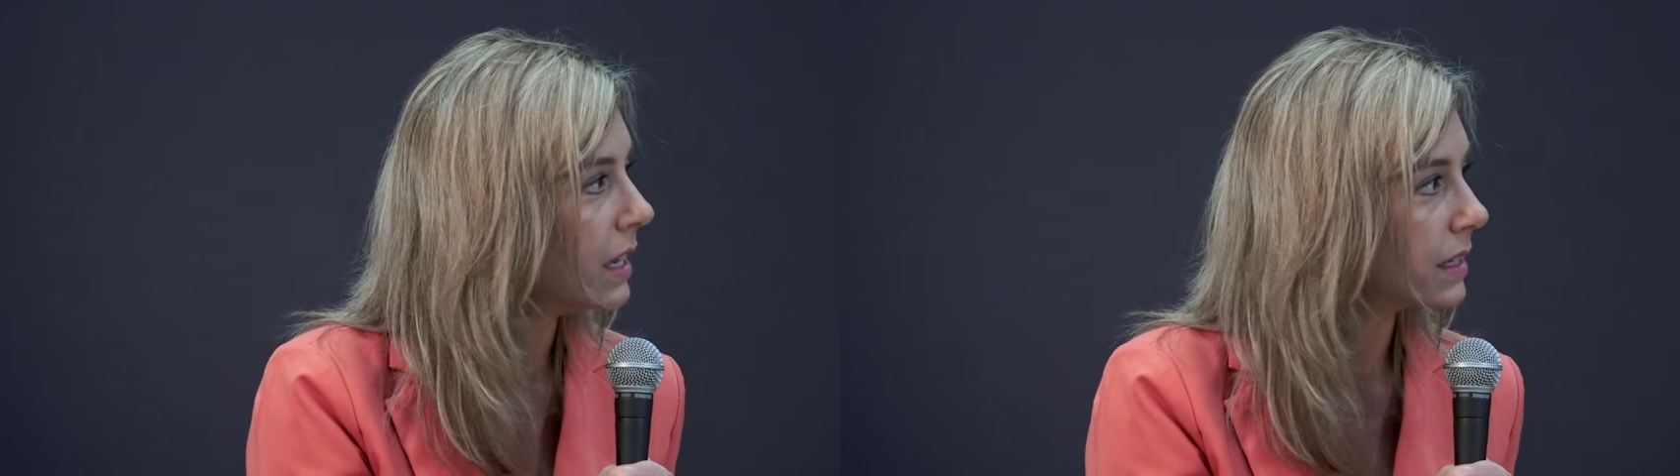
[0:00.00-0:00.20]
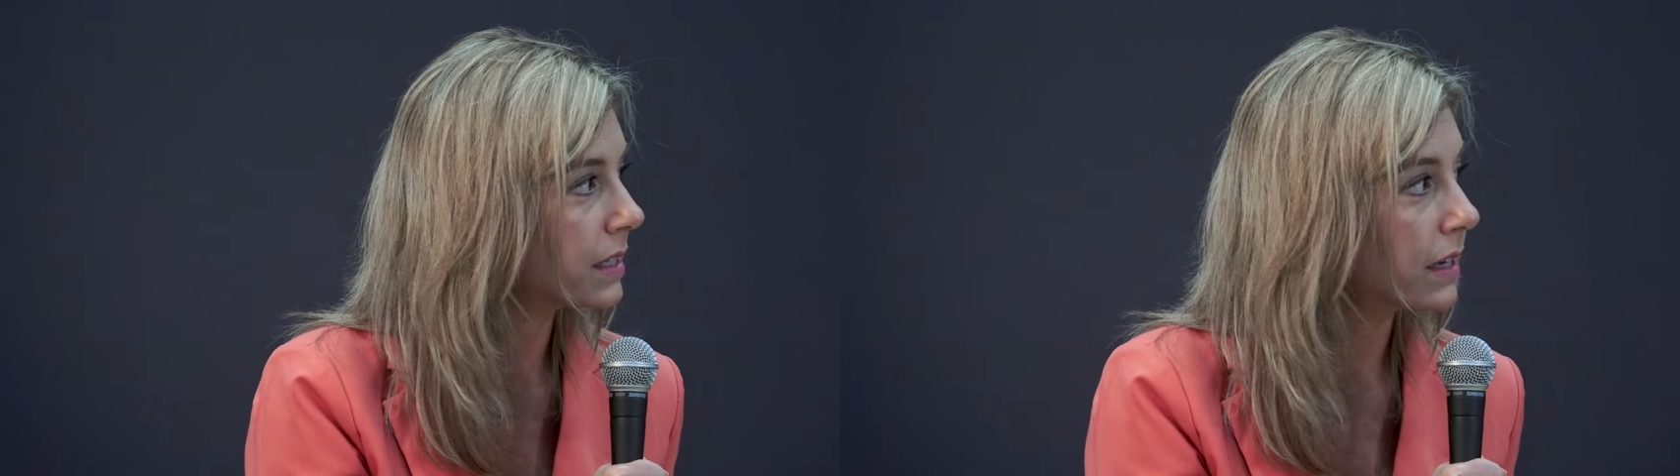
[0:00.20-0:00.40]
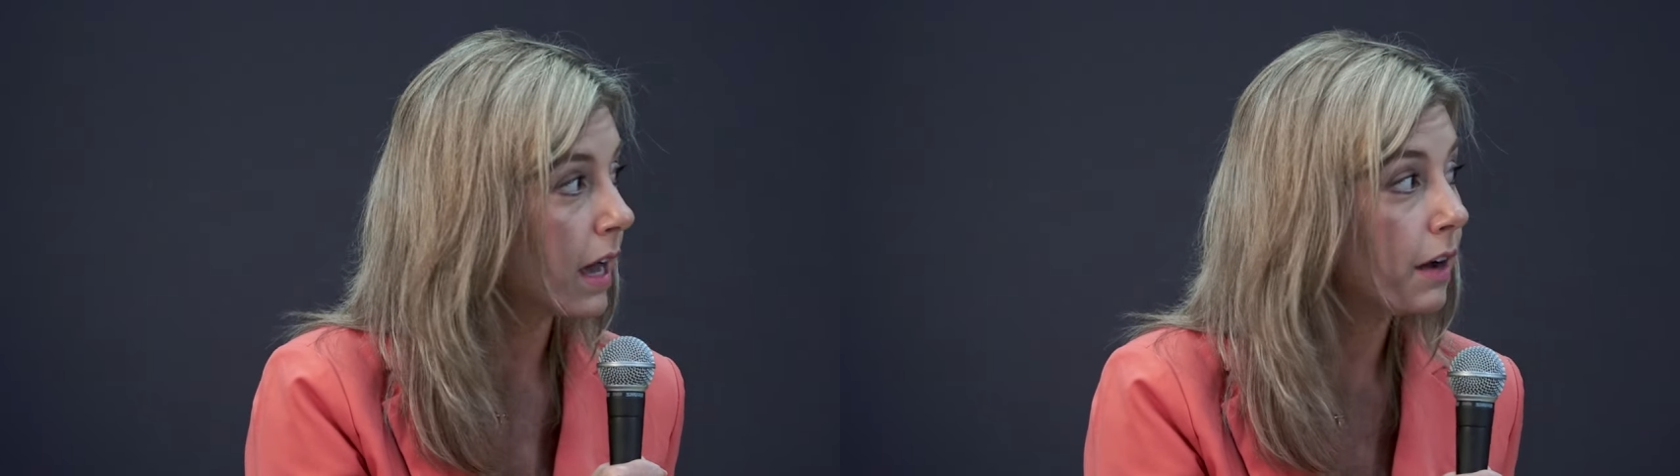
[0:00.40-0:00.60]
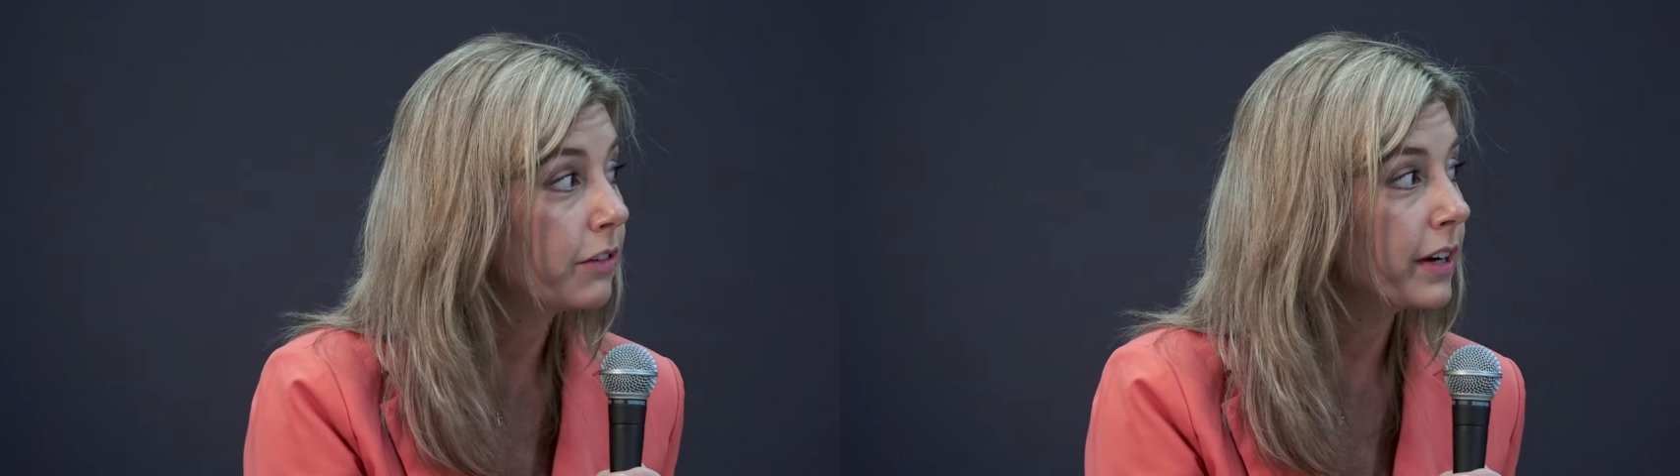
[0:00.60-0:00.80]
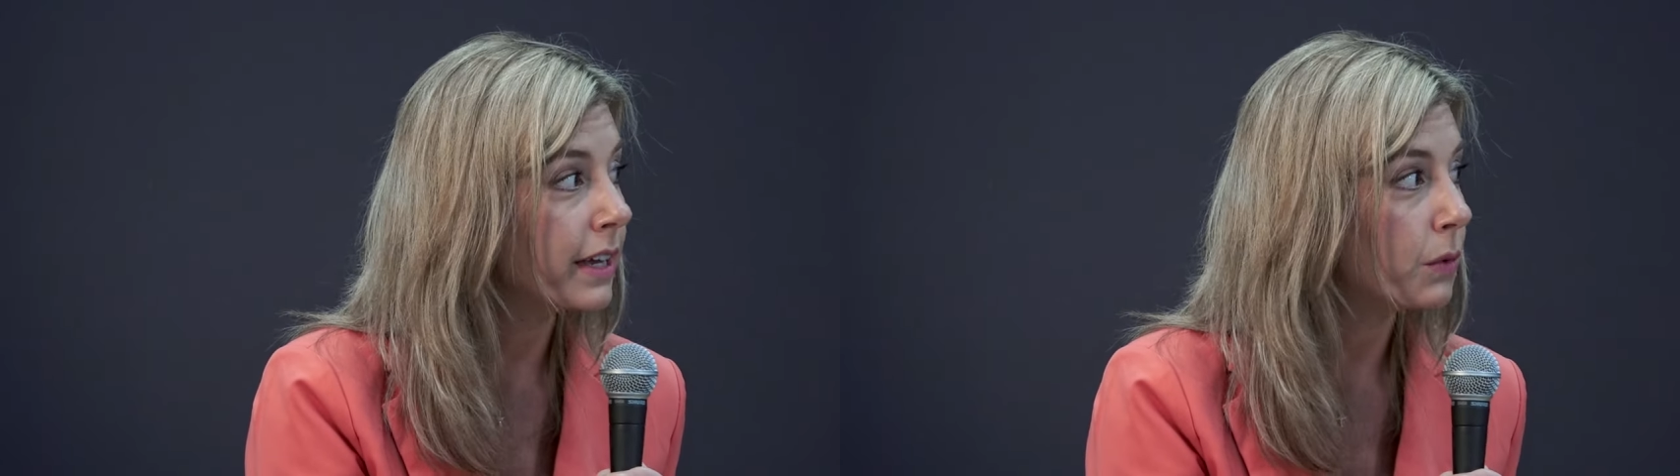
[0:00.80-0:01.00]
is
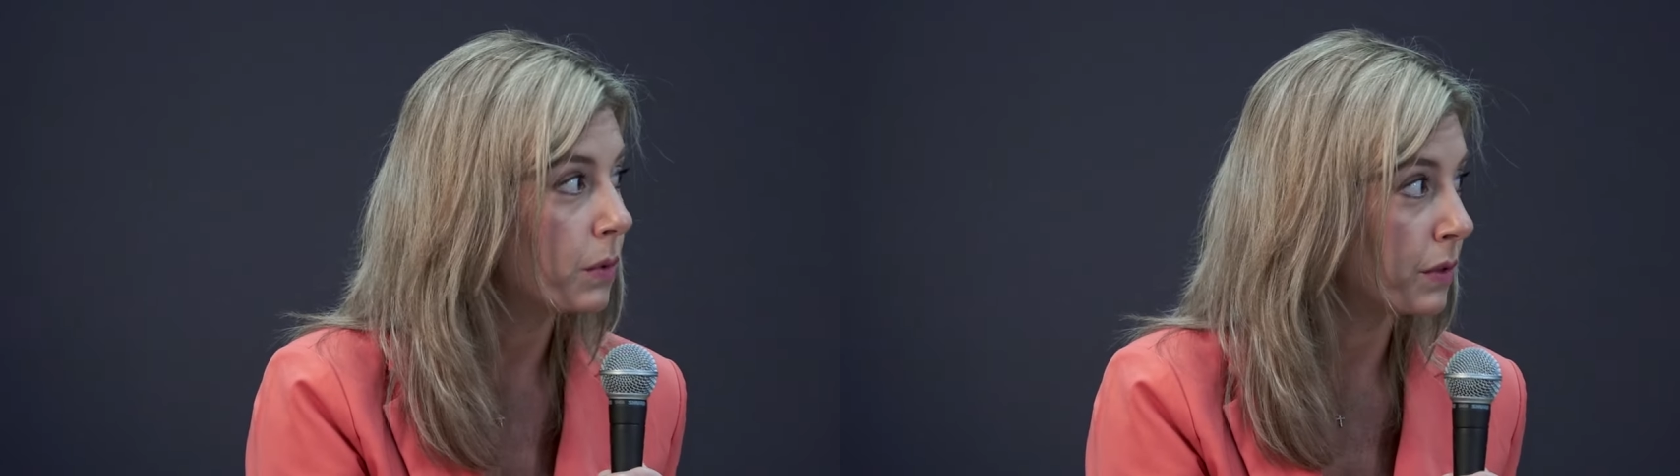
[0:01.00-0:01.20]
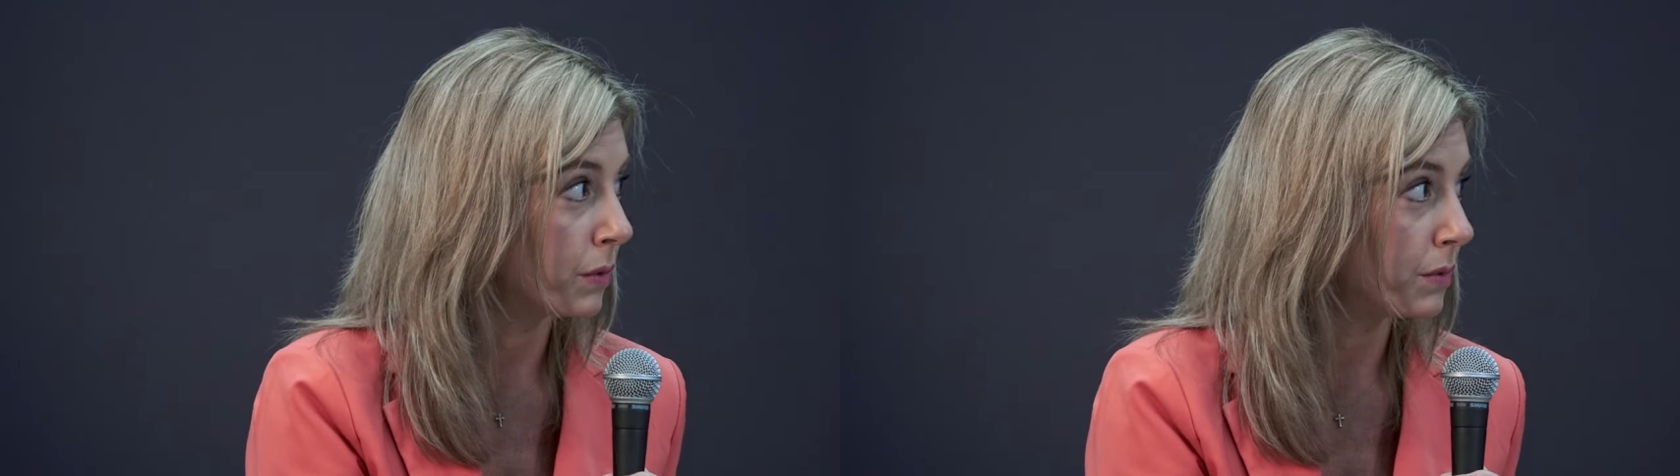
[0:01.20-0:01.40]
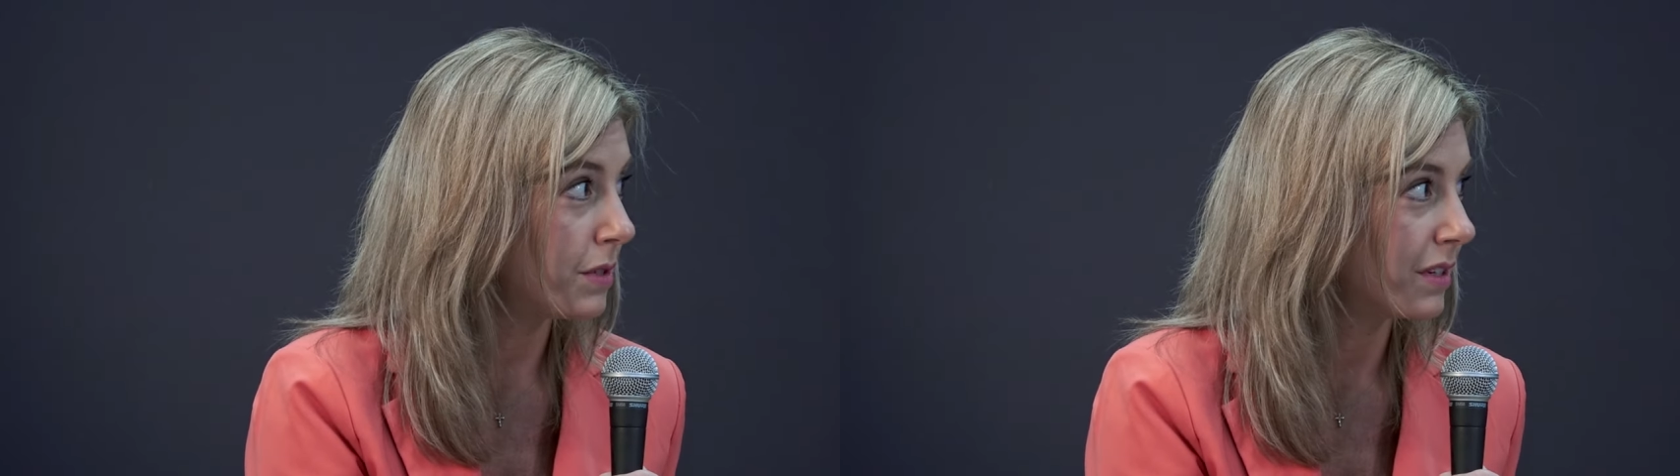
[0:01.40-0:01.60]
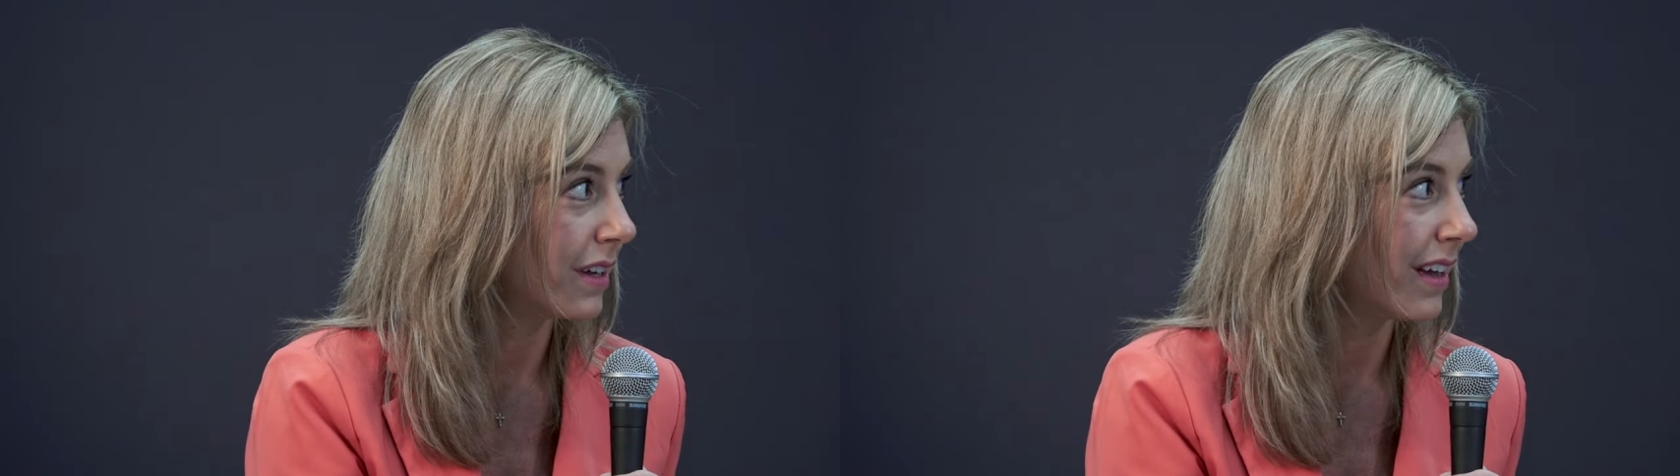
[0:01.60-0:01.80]
covering a wound.